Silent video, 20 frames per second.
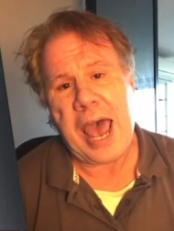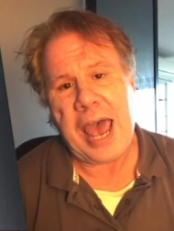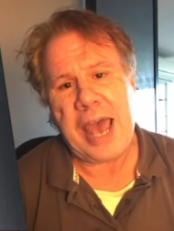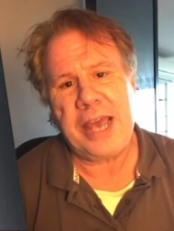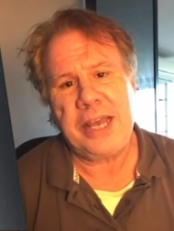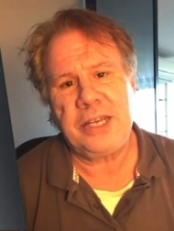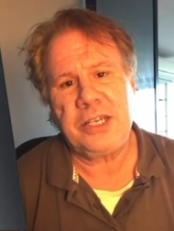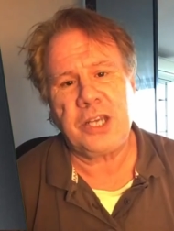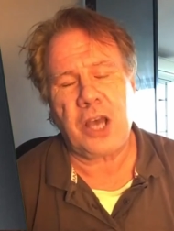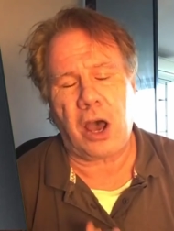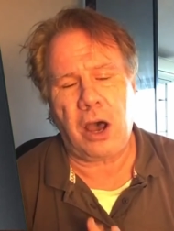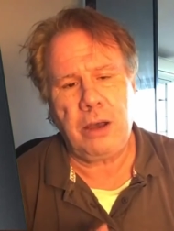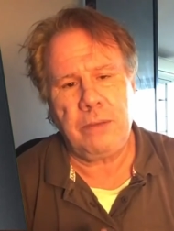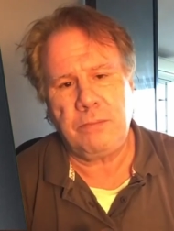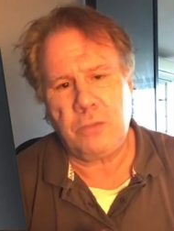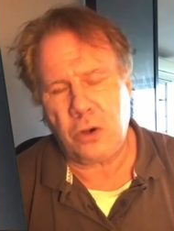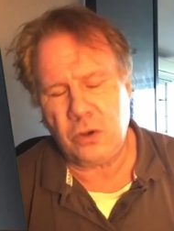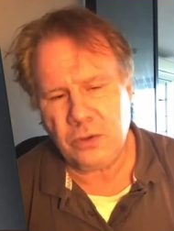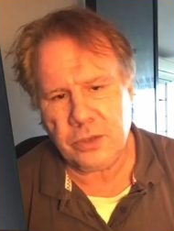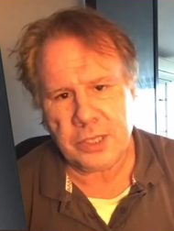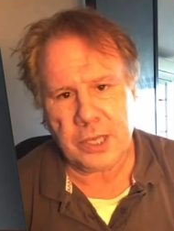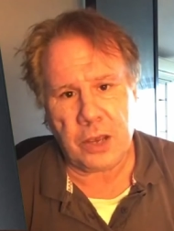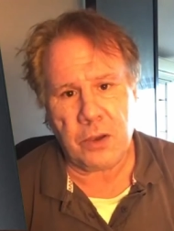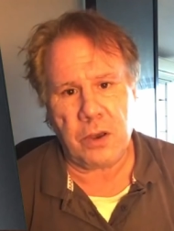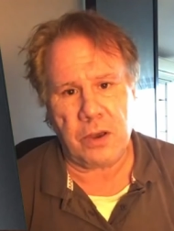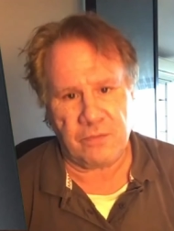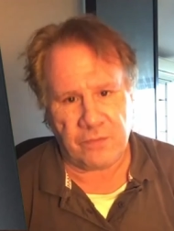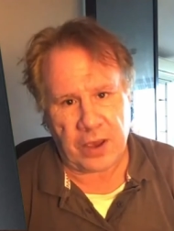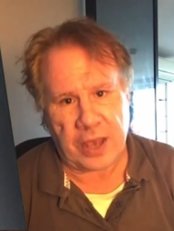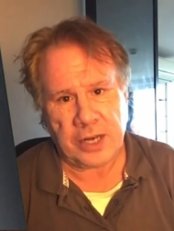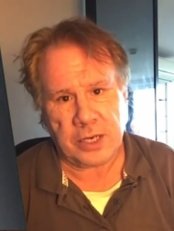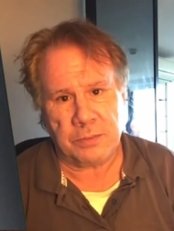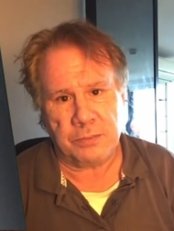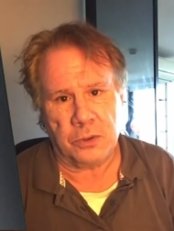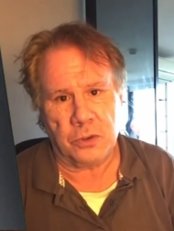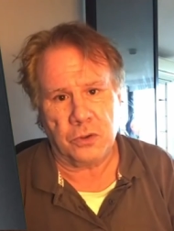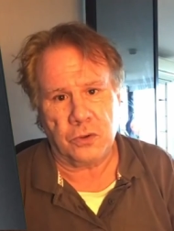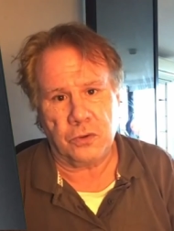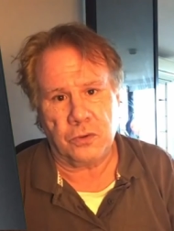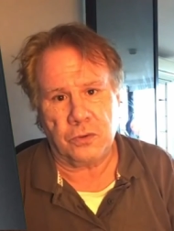And I'm also
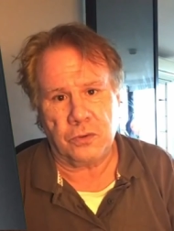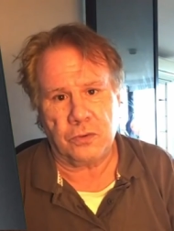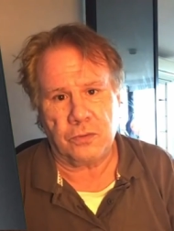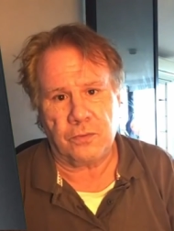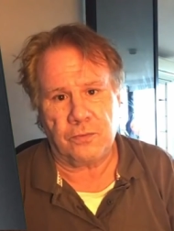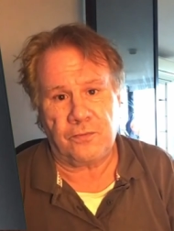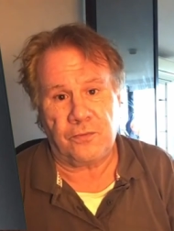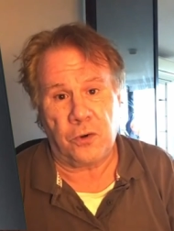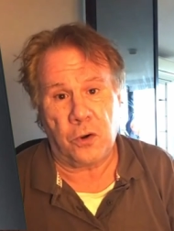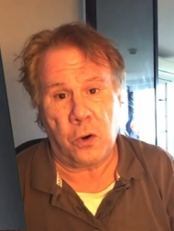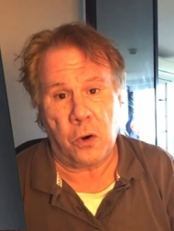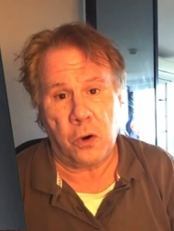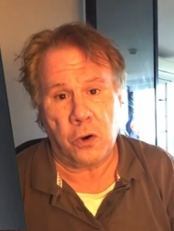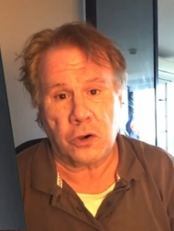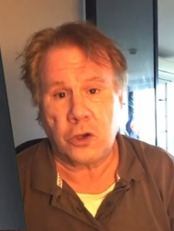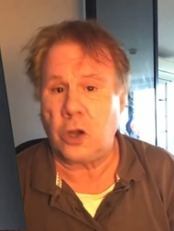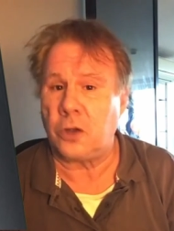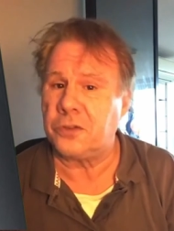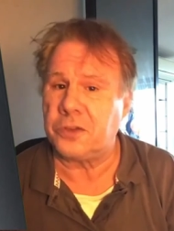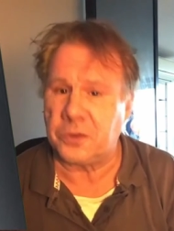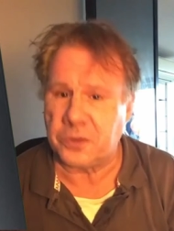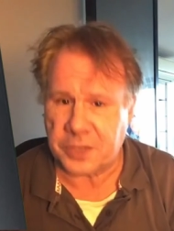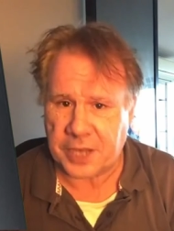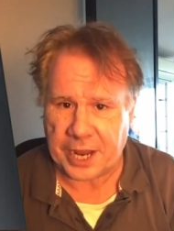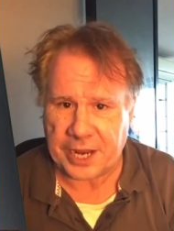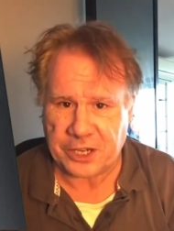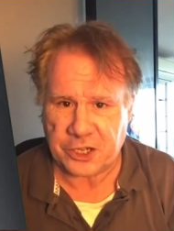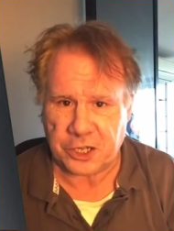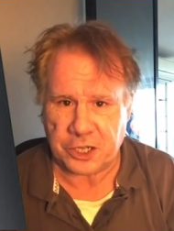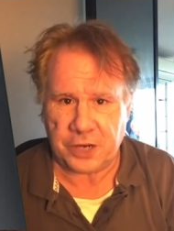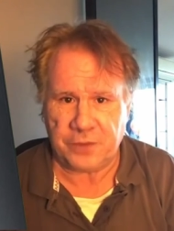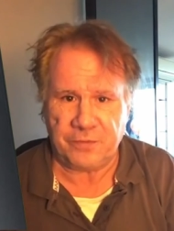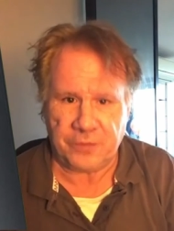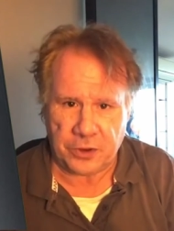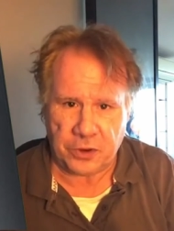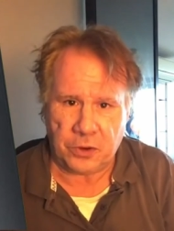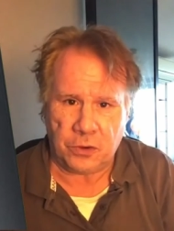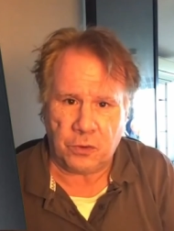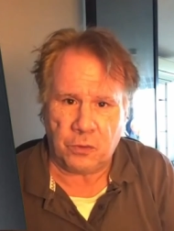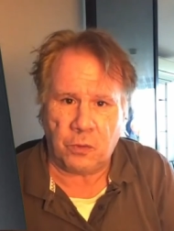available for consultation if
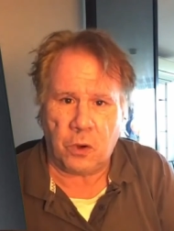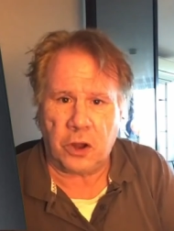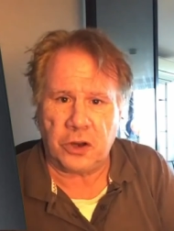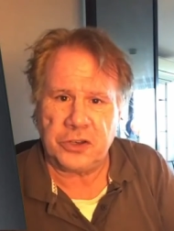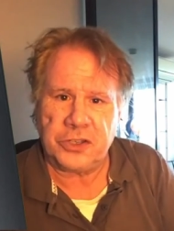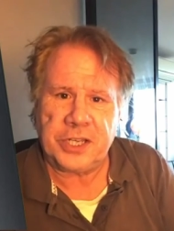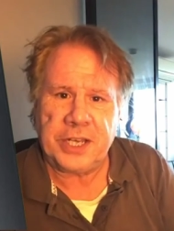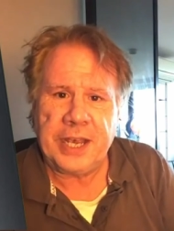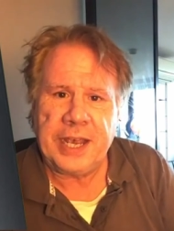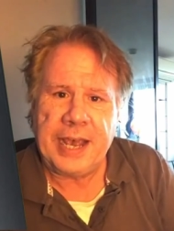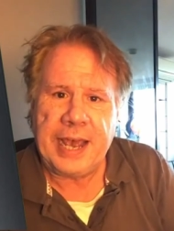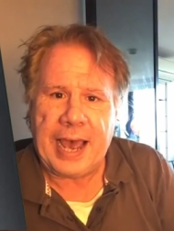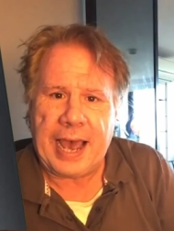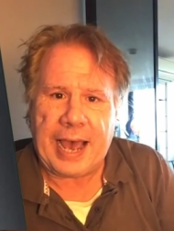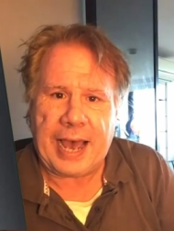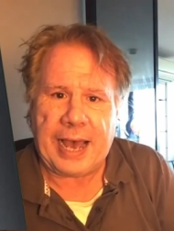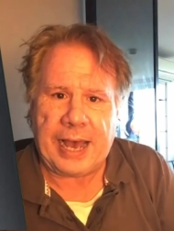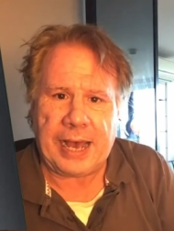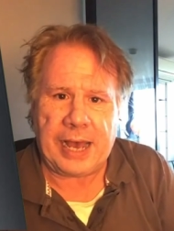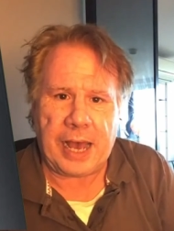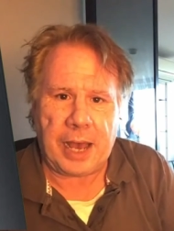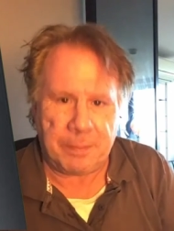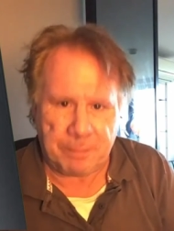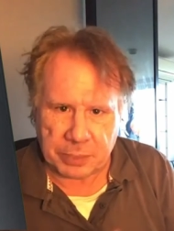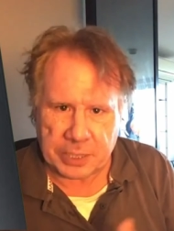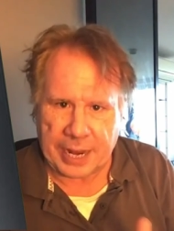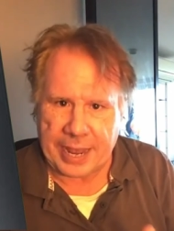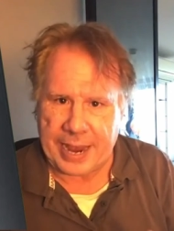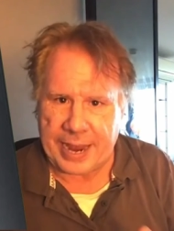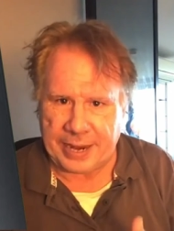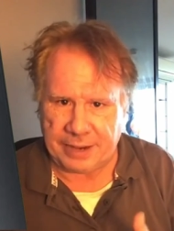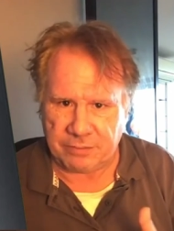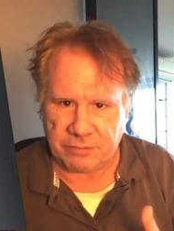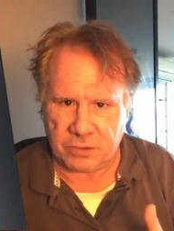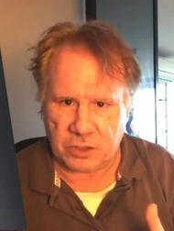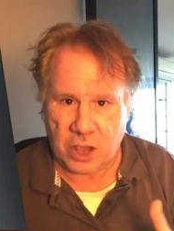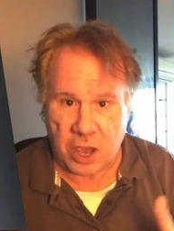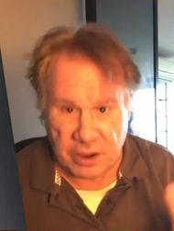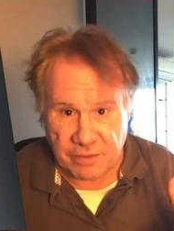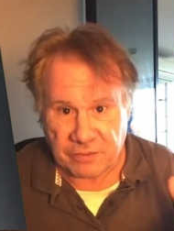you want a plan
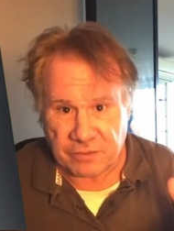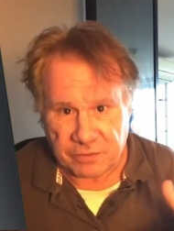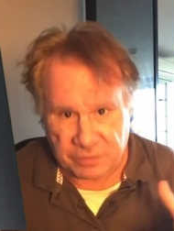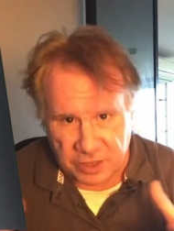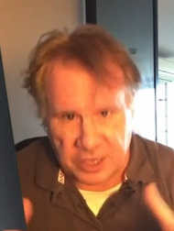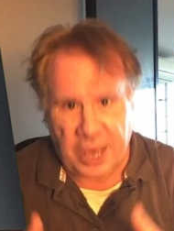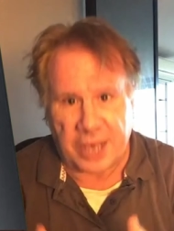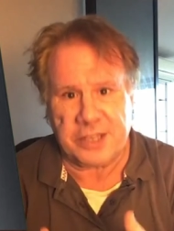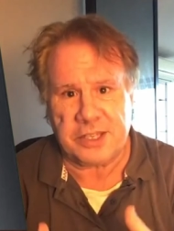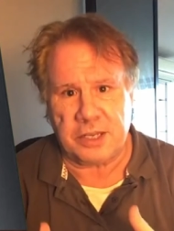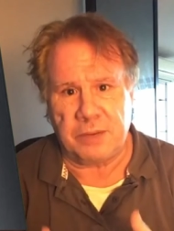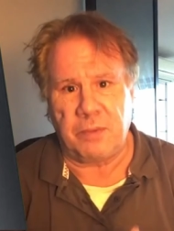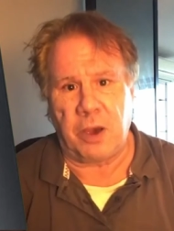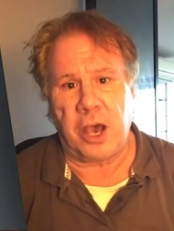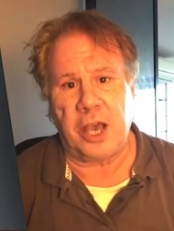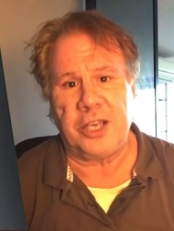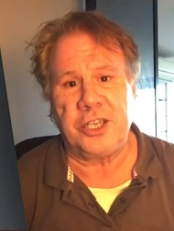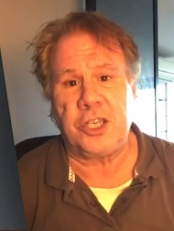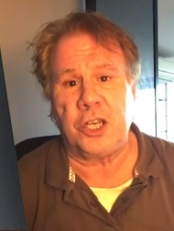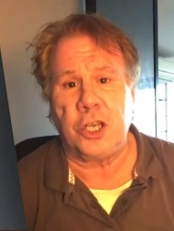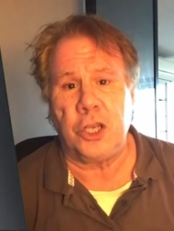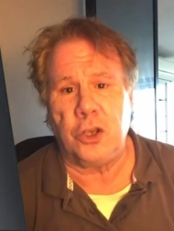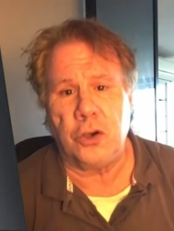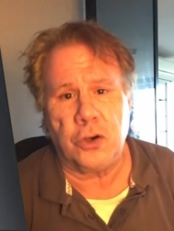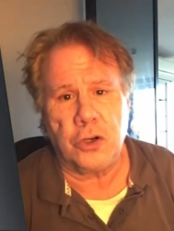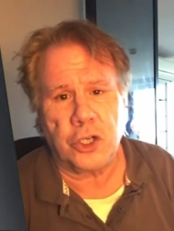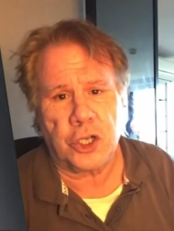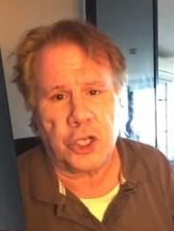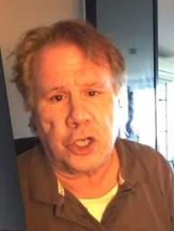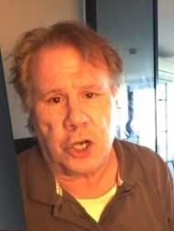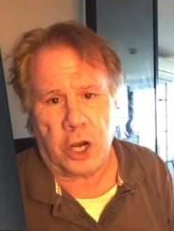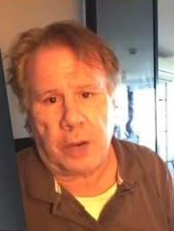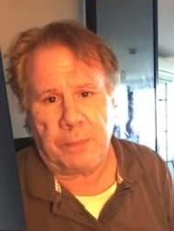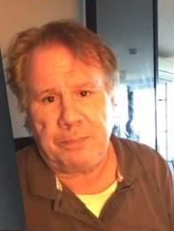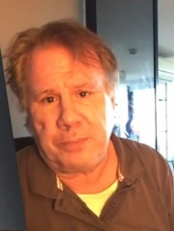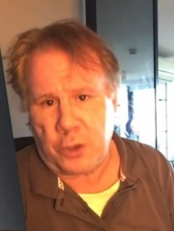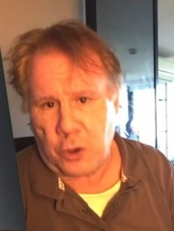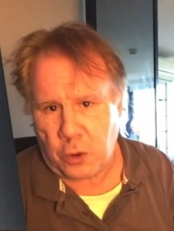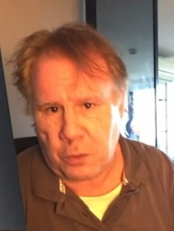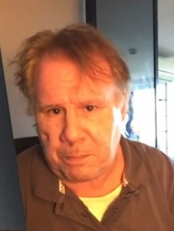kind of customized to your shop,
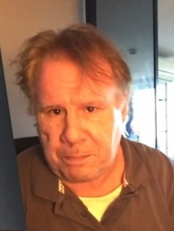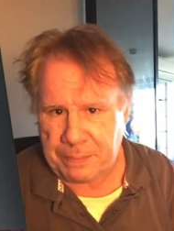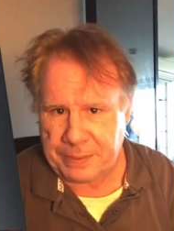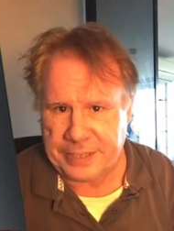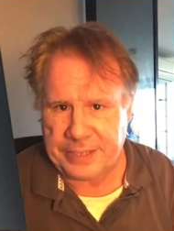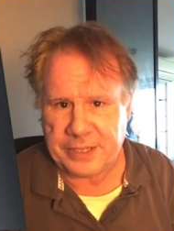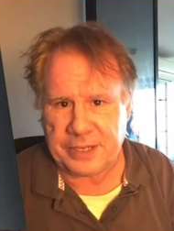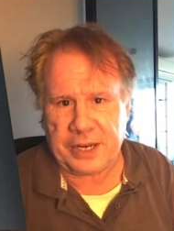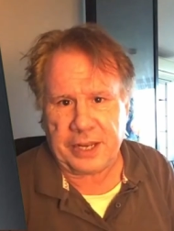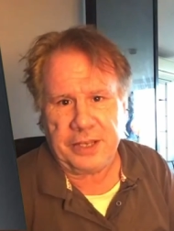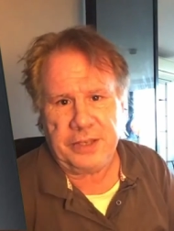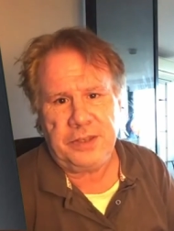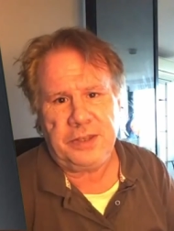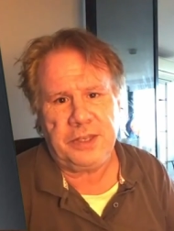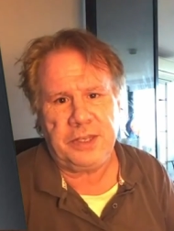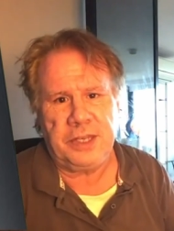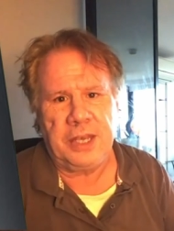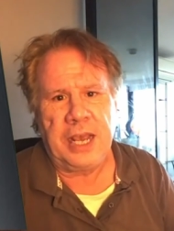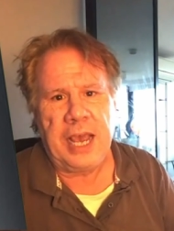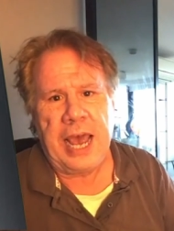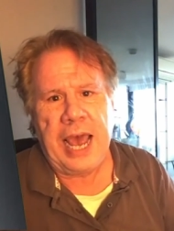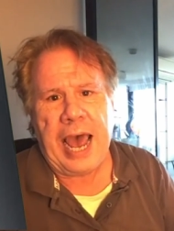your business.